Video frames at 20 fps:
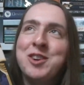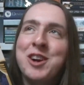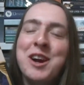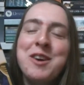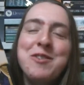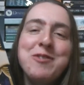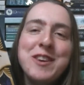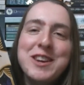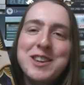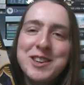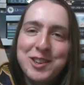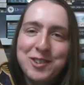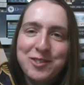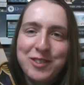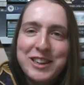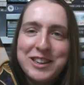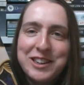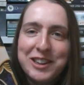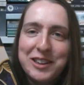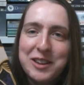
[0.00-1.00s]
I finished
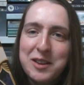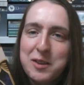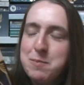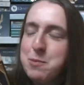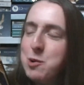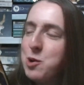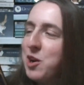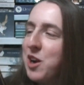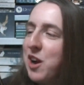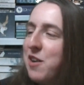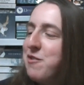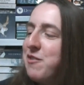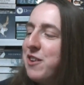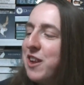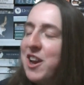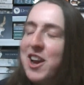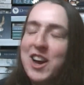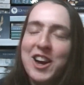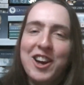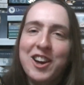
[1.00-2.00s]
reading this book, I felt
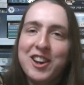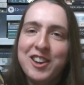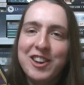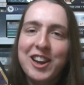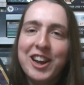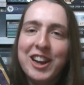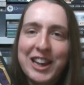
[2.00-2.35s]
like I'd